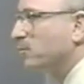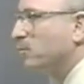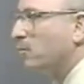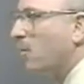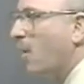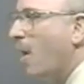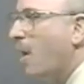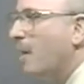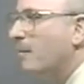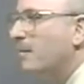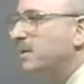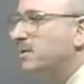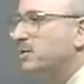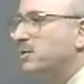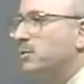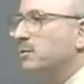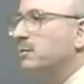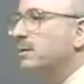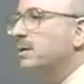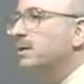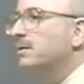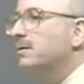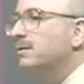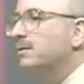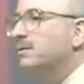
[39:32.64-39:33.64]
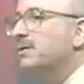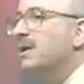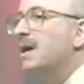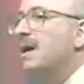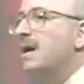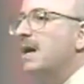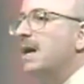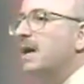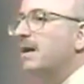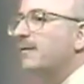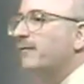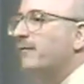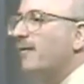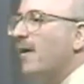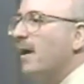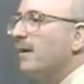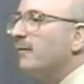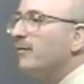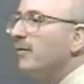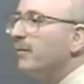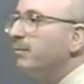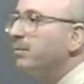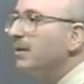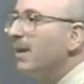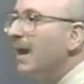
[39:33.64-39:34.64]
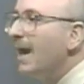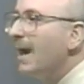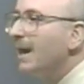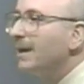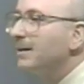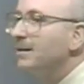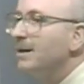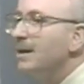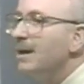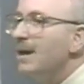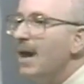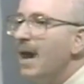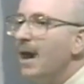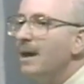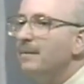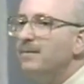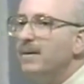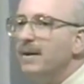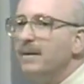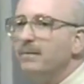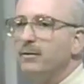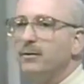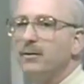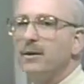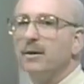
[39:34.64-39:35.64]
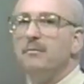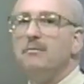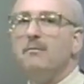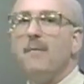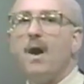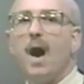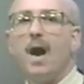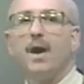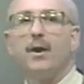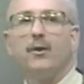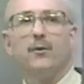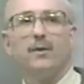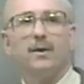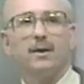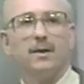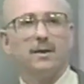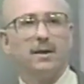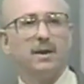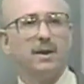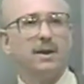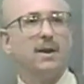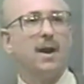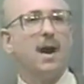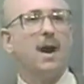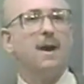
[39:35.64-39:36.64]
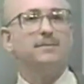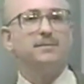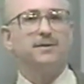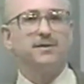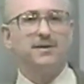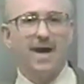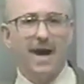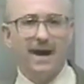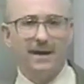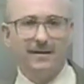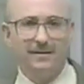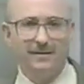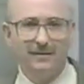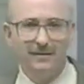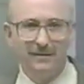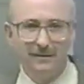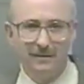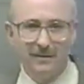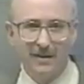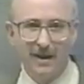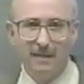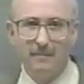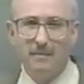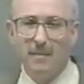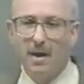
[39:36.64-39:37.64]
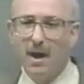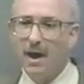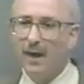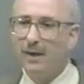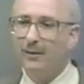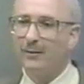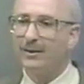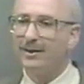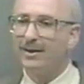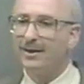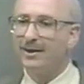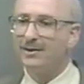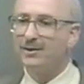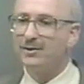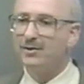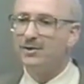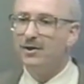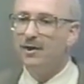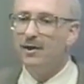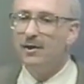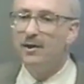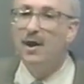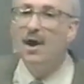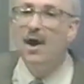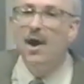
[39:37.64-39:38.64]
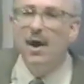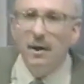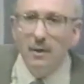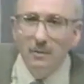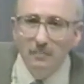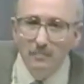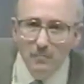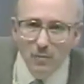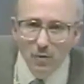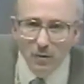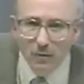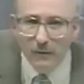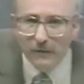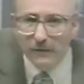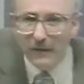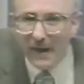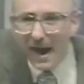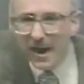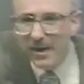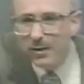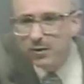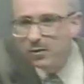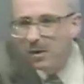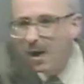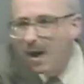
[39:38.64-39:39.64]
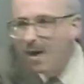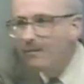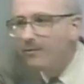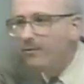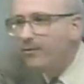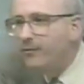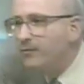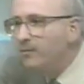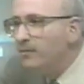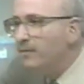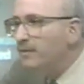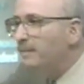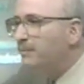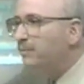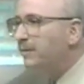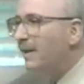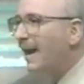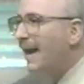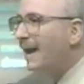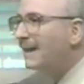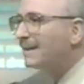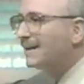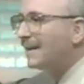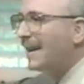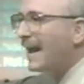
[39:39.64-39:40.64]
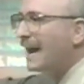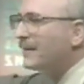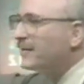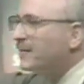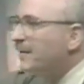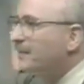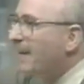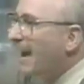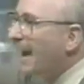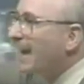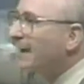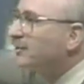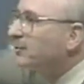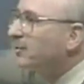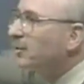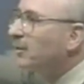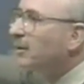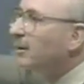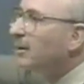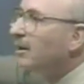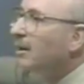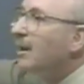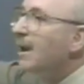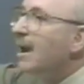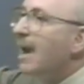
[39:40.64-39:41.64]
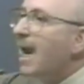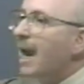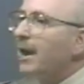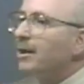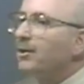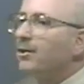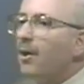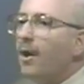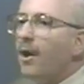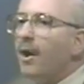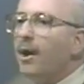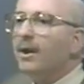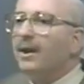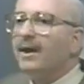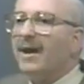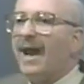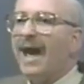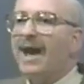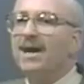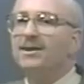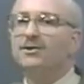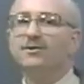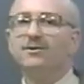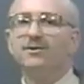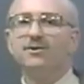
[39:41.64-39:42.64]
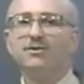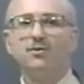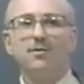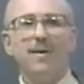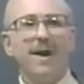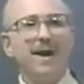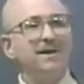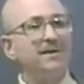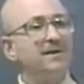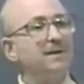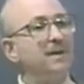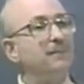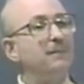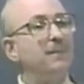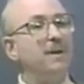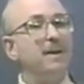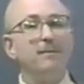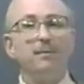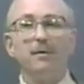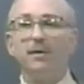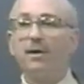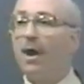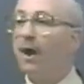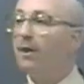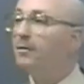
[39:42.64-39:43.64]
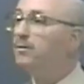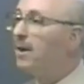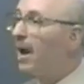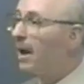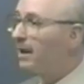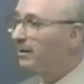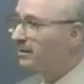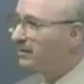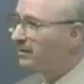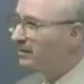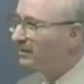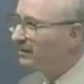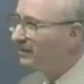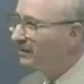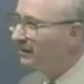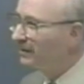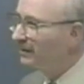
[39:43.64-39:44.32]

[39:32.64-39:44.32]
raw materials in front of a plant, and people are moderately upset, okay, moderately concerned. You move that drum through the plant and out the back door and call it hazardous waste, and people go nuts.